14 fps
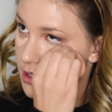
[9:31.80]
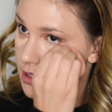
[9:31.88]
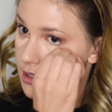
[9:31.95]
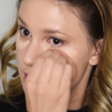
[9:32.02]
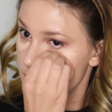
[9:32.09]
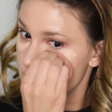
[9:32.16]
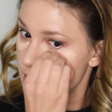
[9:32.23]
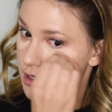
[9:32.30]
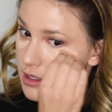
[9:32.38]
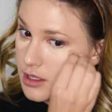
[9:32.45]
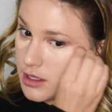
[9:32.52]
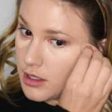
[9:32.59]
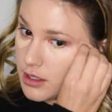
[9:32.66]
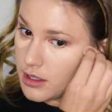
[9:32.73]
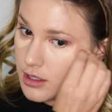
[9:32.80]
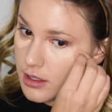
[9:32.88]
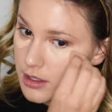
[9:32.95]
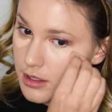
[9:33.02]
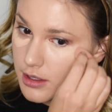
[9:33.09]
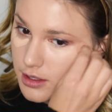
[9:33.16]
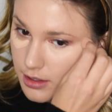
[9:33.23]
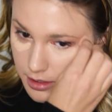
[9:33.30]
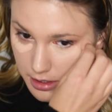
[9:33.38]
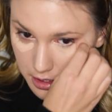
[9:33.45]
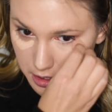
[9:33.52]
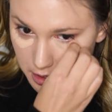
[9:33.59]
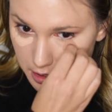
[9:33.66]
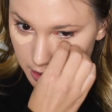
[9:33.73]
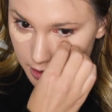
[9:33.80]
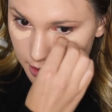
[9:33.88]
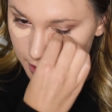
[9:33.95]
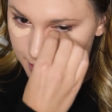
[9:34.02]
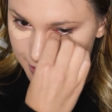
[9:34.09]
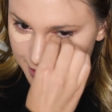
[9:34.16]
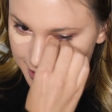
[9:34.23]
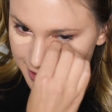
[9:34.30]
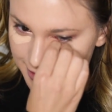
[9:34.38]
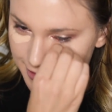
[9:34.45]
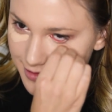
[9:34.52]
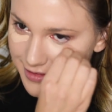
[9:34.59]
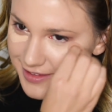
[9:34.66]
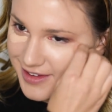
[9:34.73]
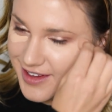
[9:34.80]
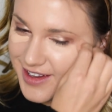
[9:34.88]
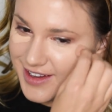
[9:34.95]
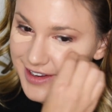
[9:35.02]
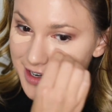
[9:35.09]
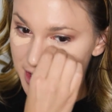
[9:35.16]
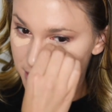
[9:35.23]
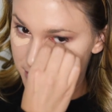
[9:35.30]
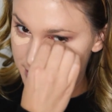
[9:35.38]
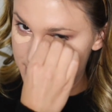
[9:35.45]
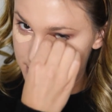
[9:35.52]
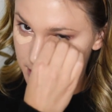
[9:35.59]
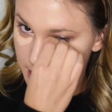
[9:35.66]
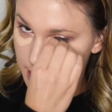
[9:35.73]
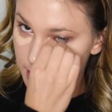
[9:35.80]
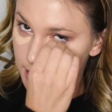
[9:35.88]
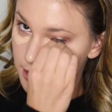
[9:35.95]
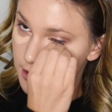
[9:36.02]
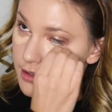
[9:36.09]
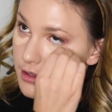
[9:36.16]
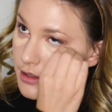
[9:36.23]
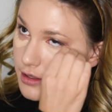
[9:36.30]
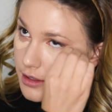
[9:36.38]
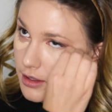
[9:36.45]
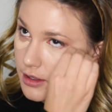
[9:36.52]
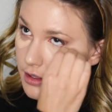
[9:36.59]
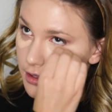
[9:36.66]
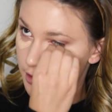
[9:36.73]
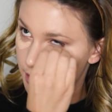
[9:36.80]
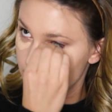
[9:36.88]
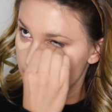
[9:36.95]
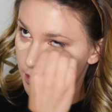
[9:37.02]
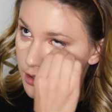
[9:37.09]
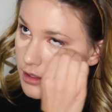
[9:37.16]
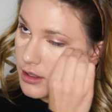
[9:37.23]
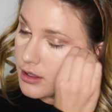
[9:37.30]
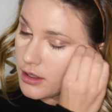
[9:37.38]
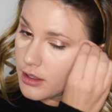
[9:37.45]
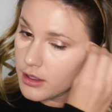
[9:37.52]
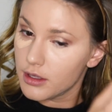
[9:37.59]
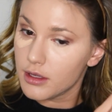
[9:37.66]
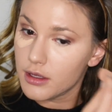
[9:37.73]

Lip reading: (silence)